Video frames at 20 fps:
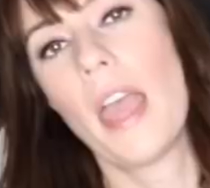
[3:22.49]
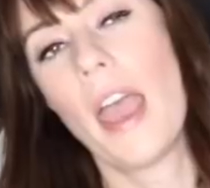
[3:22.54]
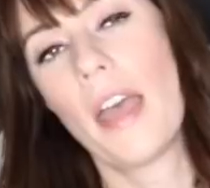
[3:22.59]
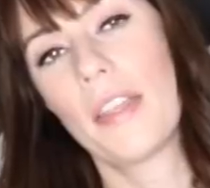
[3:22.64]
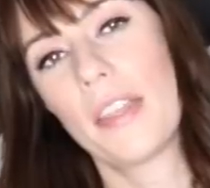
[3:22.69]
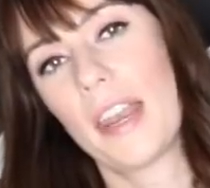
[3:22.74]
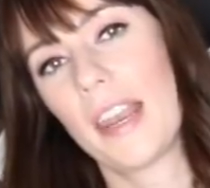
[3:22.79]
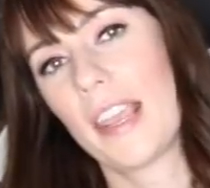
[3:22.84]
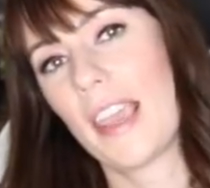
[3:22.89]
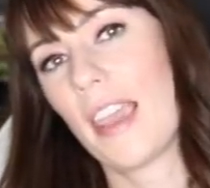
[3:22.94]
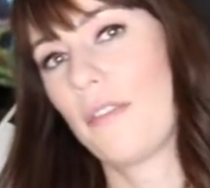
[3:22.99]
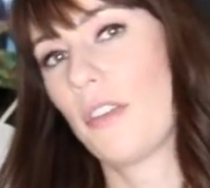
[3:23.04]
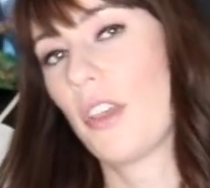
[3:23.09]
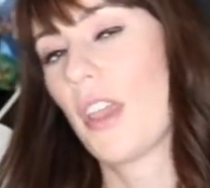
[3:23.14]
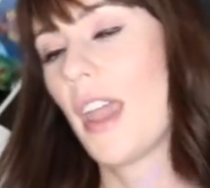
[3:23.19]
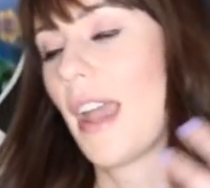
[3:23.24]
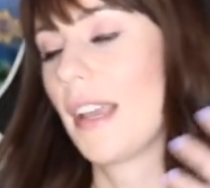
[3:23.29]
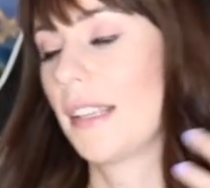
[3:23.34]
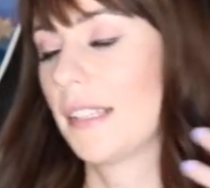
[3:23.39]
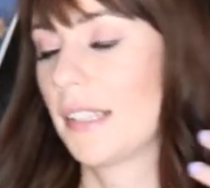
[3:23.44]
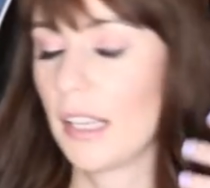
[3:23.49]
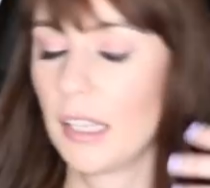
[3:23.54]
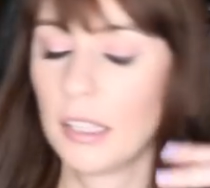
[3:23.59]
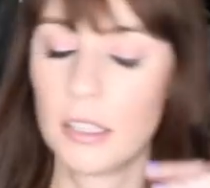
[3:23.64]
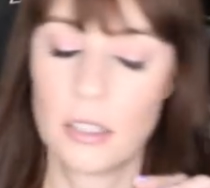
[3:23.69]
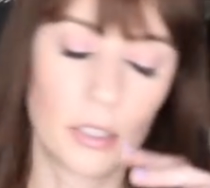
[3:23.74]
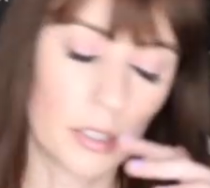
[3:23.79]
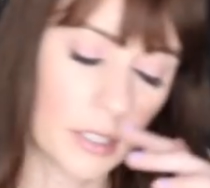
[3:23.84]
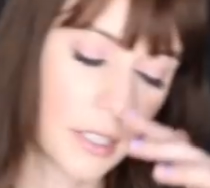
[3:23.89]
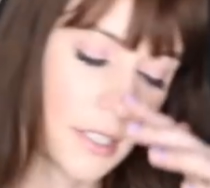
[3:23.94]
Now that I gave you guys a
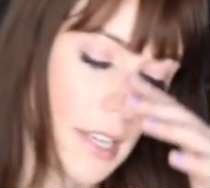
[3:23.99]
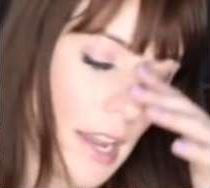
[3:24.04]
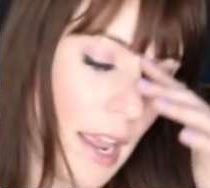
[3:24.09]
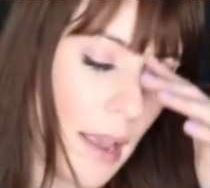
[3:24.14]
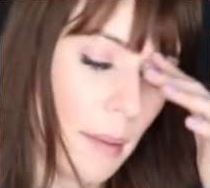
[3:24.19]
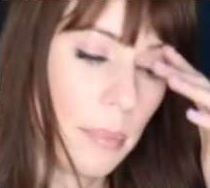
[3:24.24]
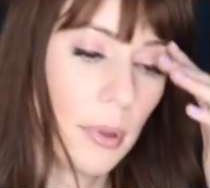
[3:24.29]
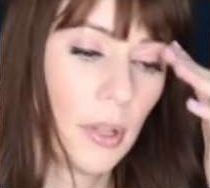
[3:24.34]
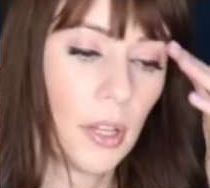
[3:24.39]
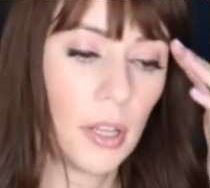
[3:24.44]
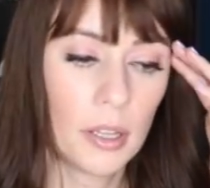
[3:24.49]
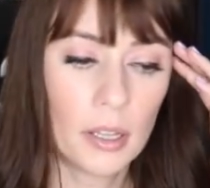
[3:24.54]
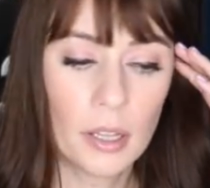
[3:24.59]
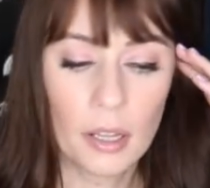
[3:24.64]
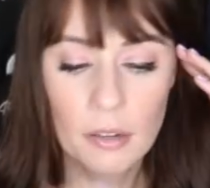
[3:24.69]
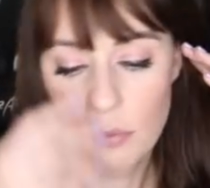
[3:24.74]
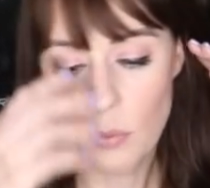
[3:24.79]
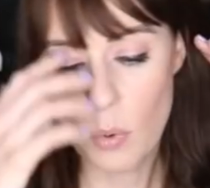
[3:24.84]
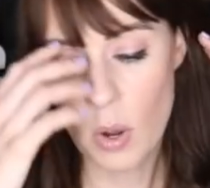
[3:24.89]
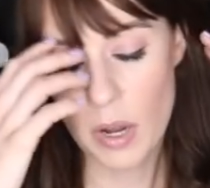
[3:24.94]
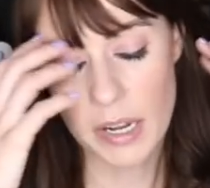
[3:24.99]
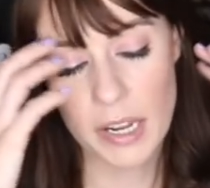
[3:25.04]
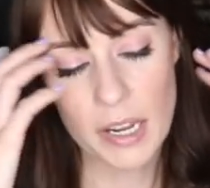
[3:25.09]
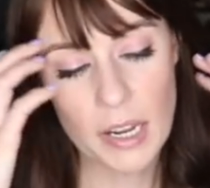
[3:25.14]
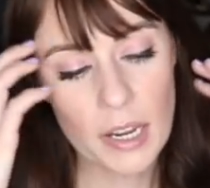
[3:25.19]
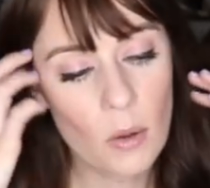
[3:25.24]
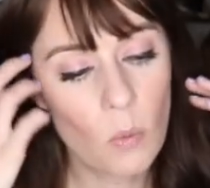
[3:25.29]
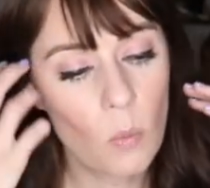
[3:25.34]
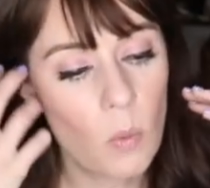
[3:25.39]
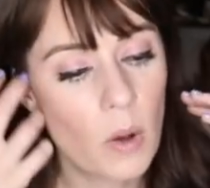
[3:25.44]
little example of what
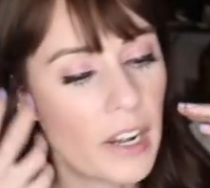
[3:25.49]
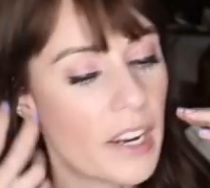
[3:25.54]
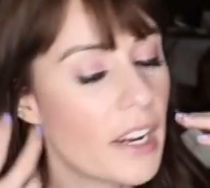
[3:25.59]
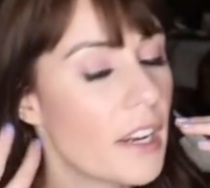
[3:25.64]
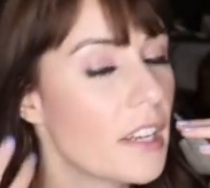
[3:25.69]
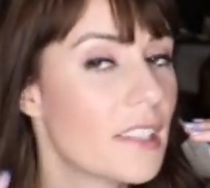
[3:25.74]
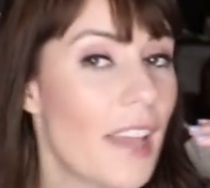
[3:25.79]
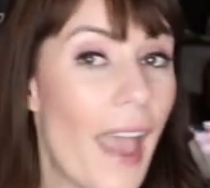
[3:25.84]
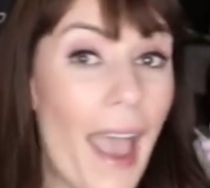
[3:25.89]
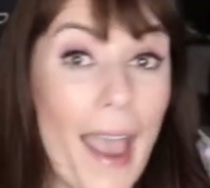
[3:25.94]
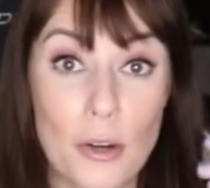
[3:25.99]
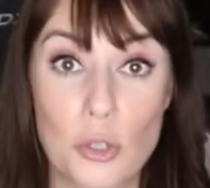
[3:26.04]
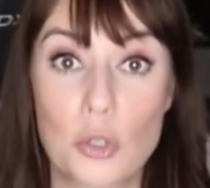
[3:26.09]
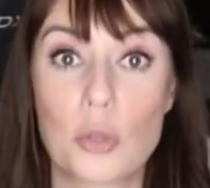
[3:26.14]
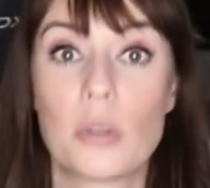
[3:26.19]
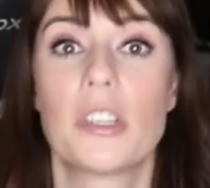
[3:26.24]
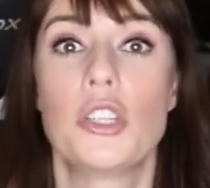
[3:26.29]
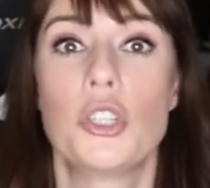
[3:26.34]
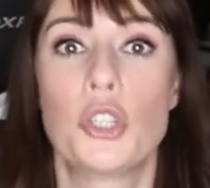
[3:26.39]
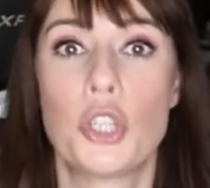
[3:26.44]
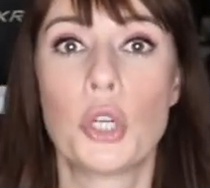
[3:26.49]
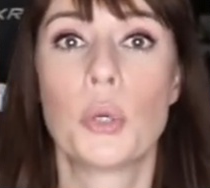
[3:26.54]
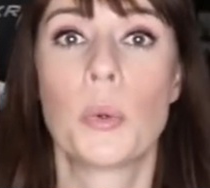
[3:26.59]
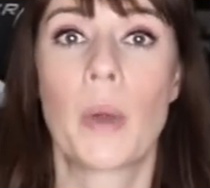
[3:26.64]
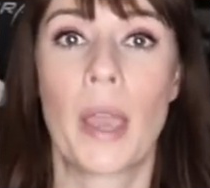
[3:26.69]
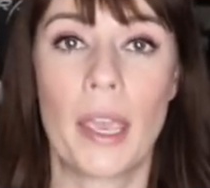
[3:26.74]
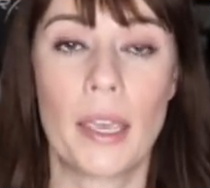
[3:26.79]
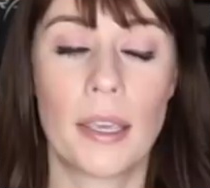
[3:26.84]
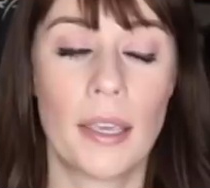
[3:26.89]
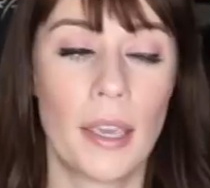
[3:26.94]
he's actually
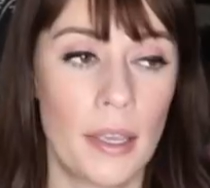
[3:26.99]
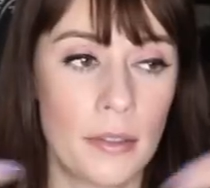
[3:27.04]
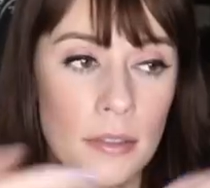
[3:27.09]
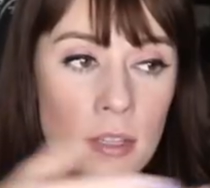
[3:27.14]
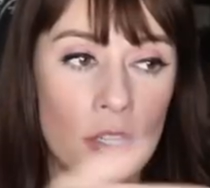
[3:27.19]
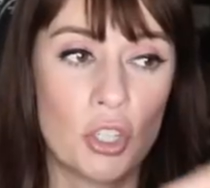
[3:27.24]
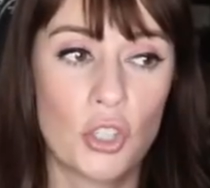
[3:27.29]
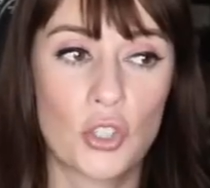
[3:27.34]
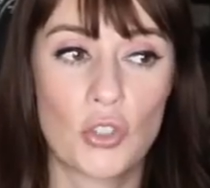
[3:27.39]
doing in this